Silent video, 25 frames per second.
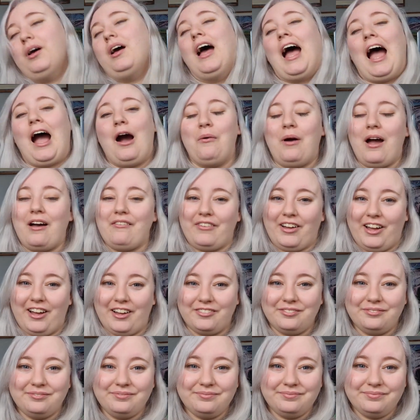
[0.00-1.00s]
However,
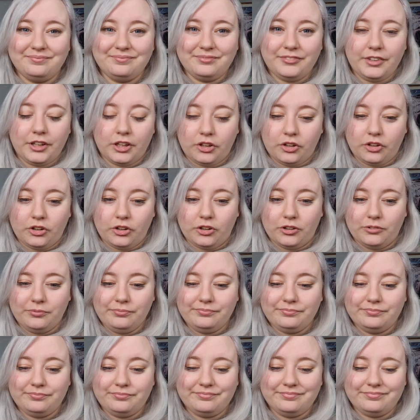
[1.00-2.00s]
you know,
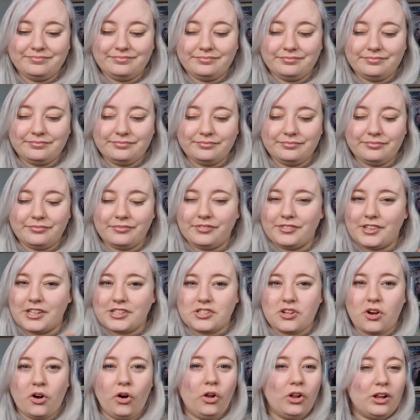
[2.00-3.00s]
there's
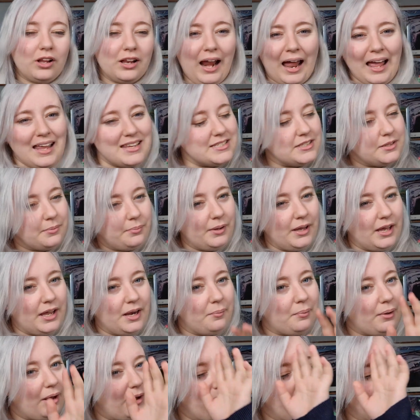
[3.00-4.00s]
a whole class debate
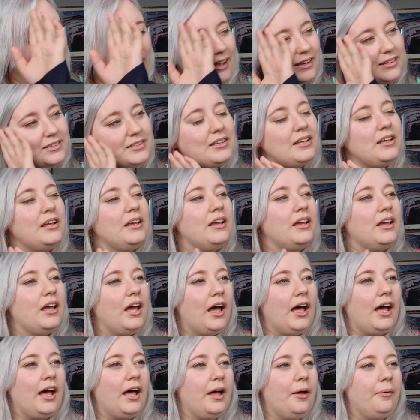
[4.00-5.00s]
about that.
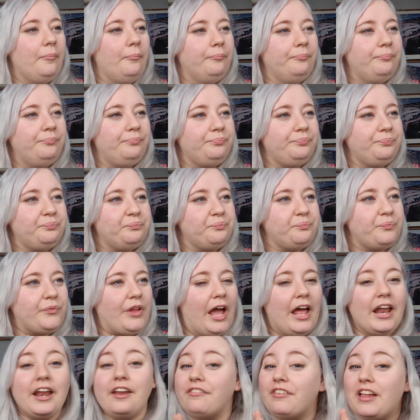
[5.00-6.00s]
Um,
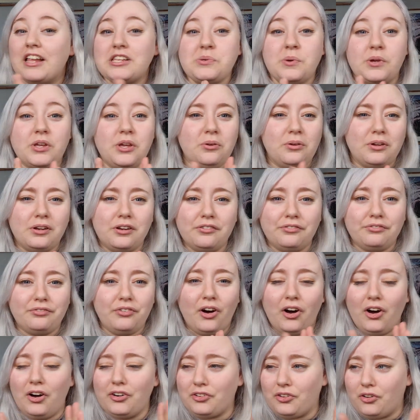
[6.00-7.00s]
and if that's what you can
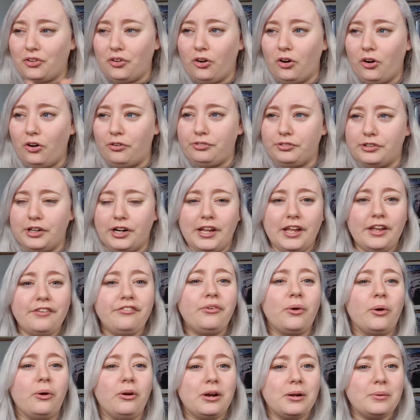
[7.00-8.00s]
afford, go for it. If
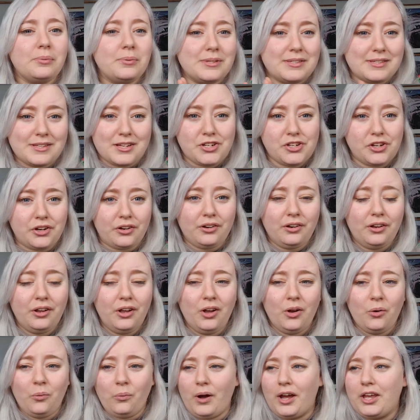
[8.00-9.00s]
you're in a position
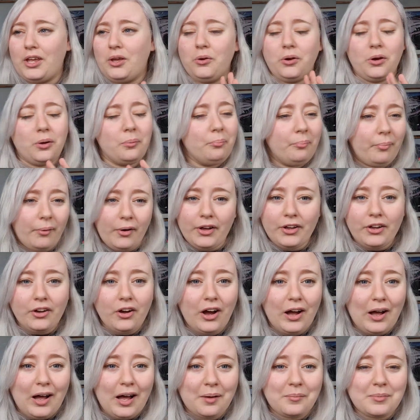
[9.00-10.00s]
where you can
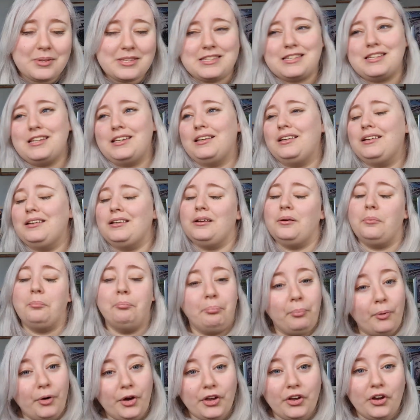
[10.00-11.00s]
boycott Amazon,
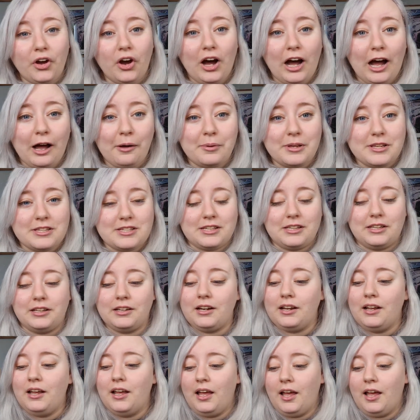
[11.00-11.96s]
boycott Amazon.